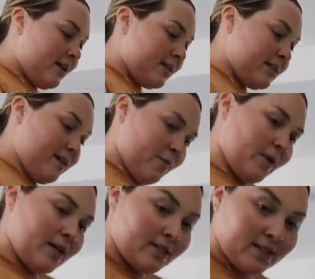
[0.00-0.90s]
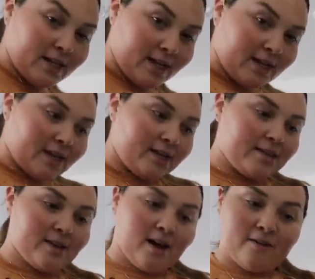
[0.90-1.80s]
because it was in
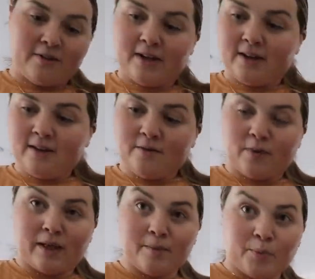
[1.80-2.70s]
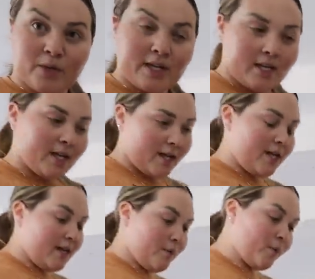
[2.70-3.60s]
the oven while it preheated,
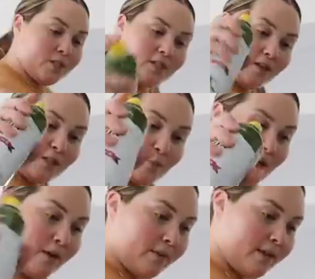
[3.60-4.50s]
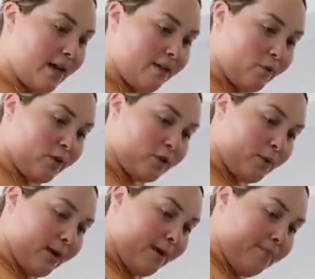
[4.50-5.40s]
and we're just gonna spray it with an olive oil
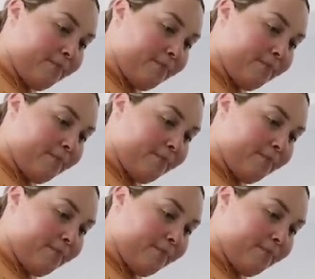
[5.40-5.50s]
spray.